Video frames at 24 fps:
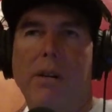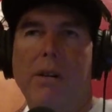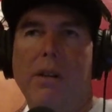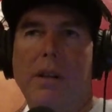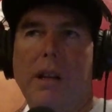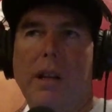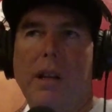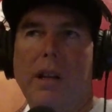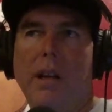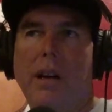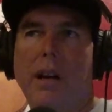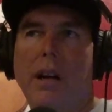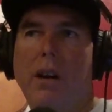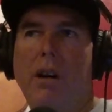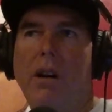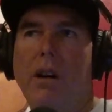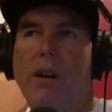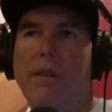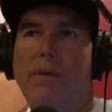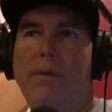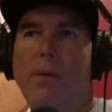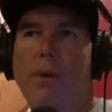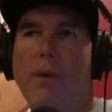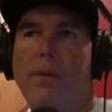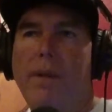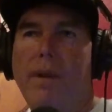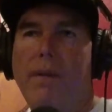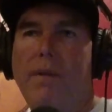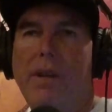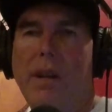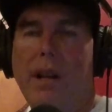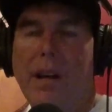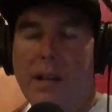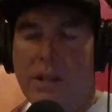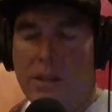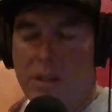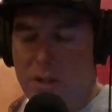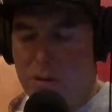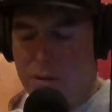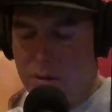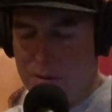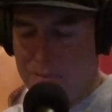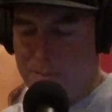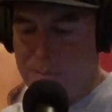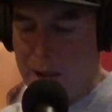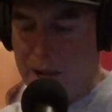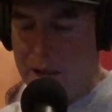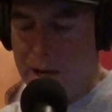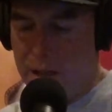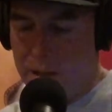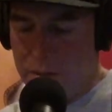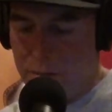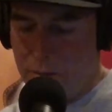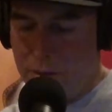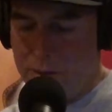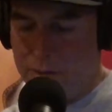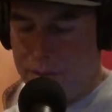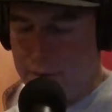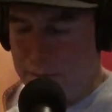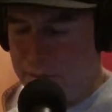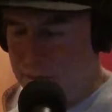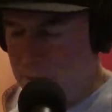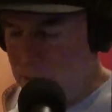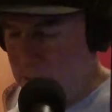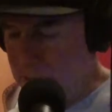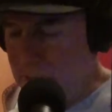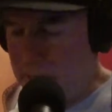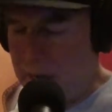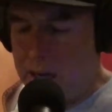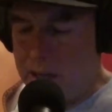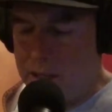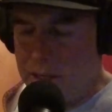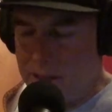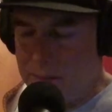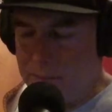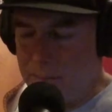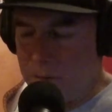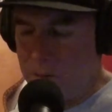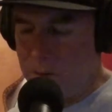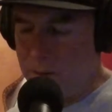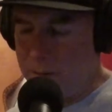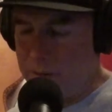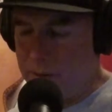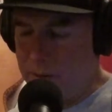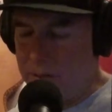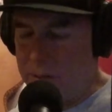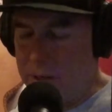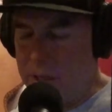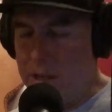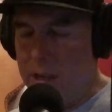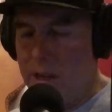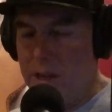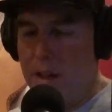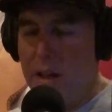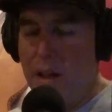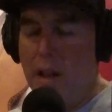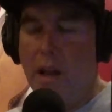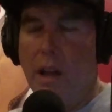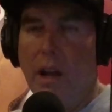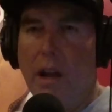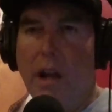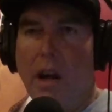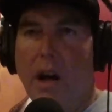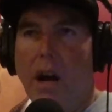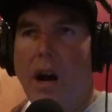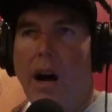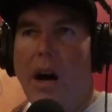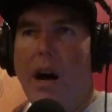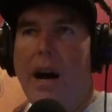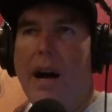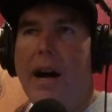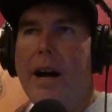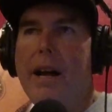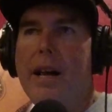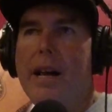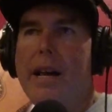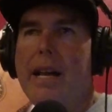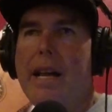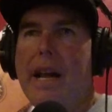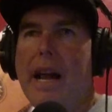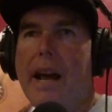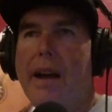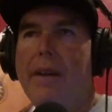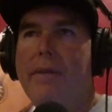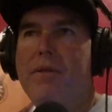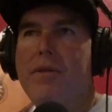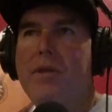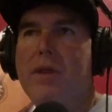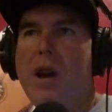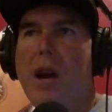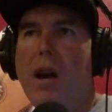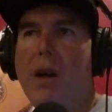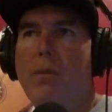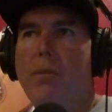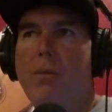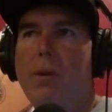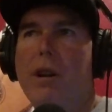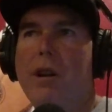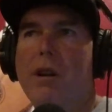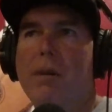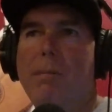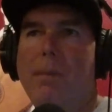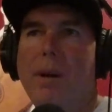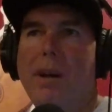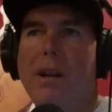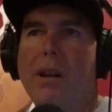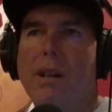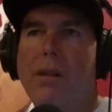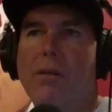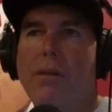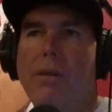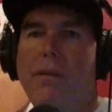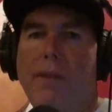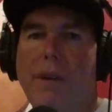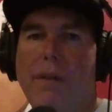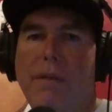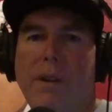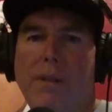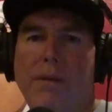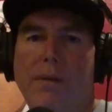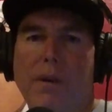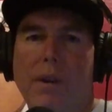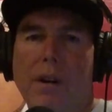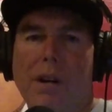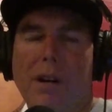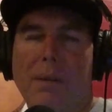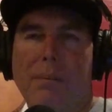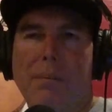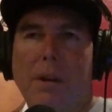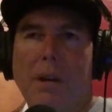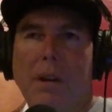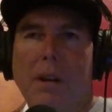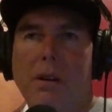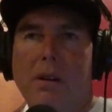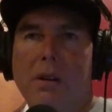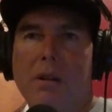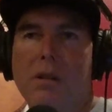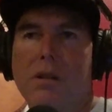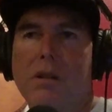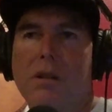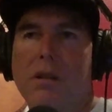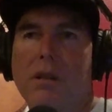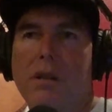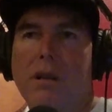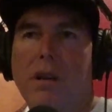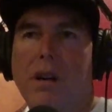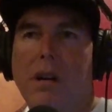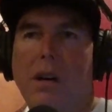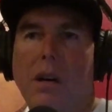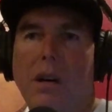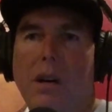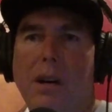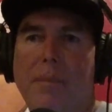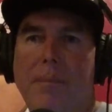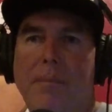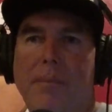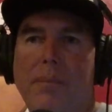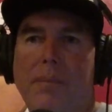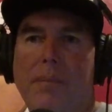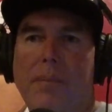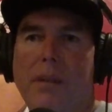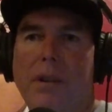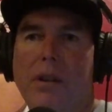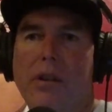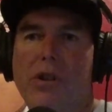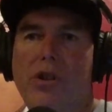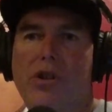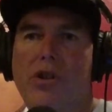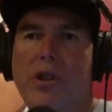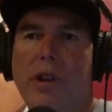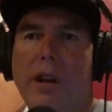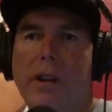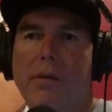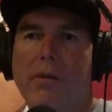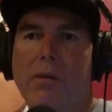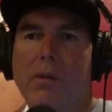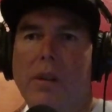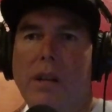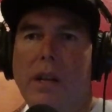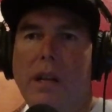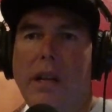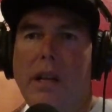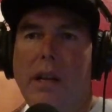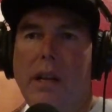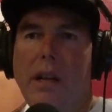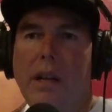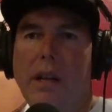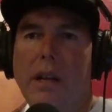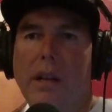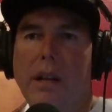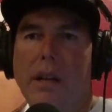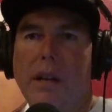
the Honda 450X to a Beta 350 or KTM 350. I have not ridden a Beta 350 for a couple years. Generally,